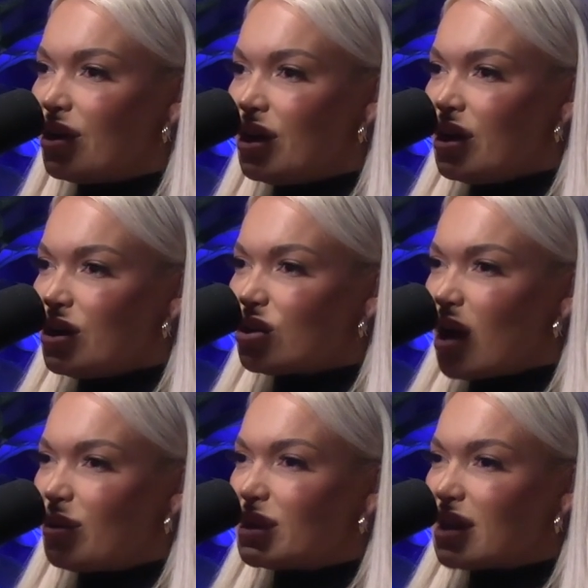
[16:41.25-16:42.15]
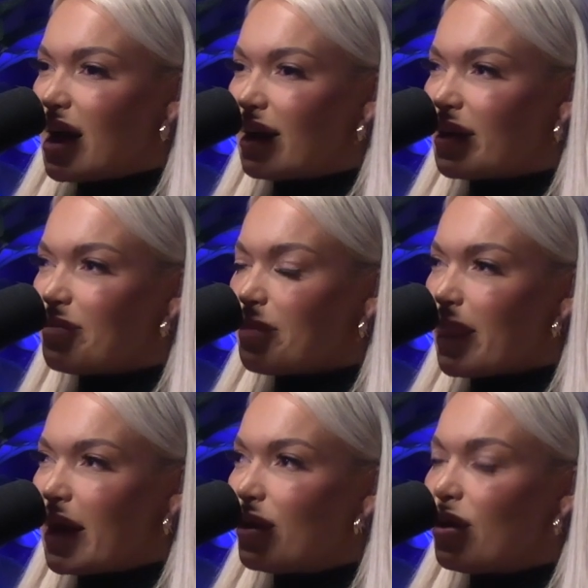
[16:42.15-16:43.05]
Okay, so I was like,
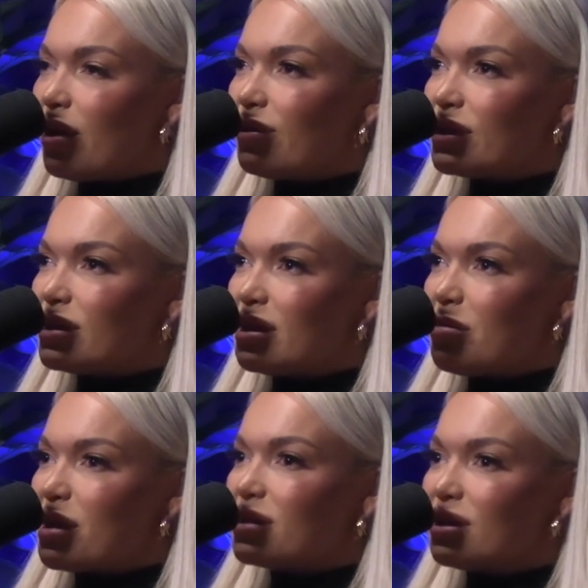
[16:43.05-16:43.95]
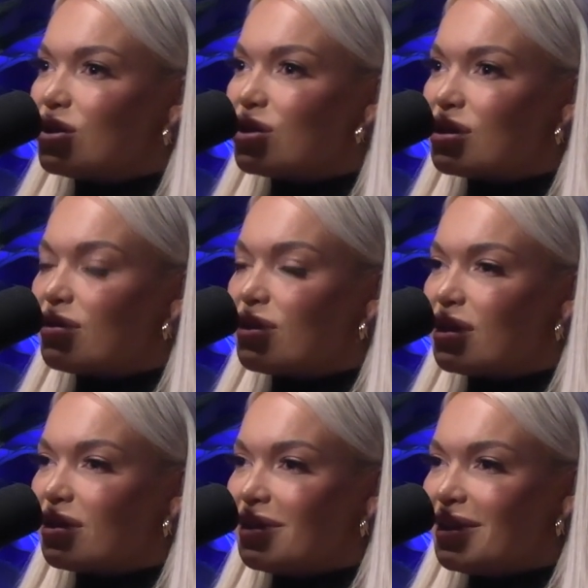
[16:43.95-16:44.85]
I don't know if it's in the best interest of
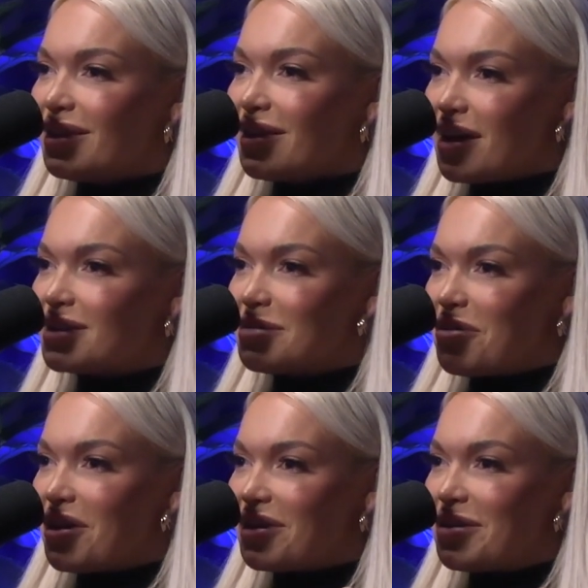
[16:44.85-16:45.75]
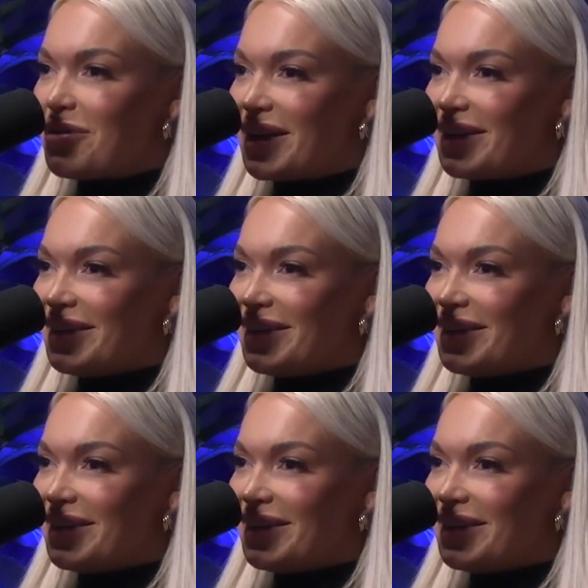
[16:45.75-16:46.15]
the customer. I think we're